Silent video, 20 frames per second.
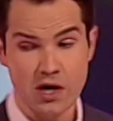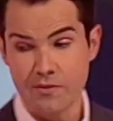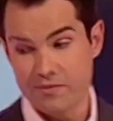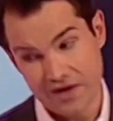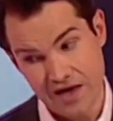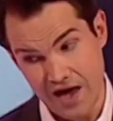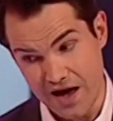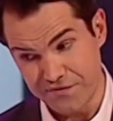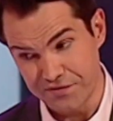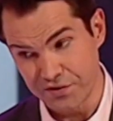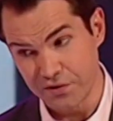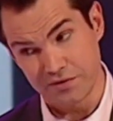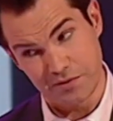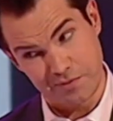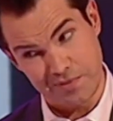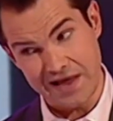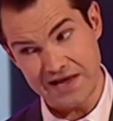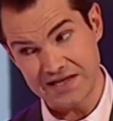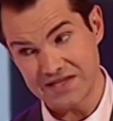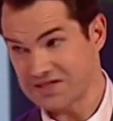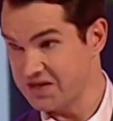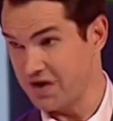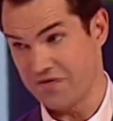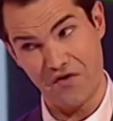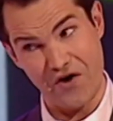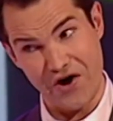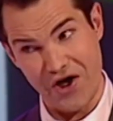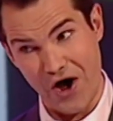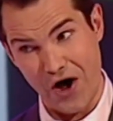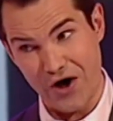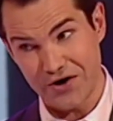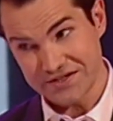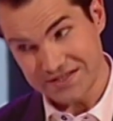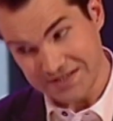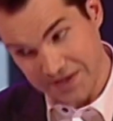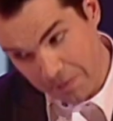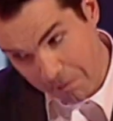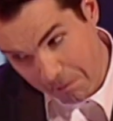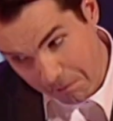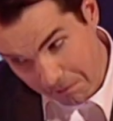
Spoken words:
be careful, the plates are very hot.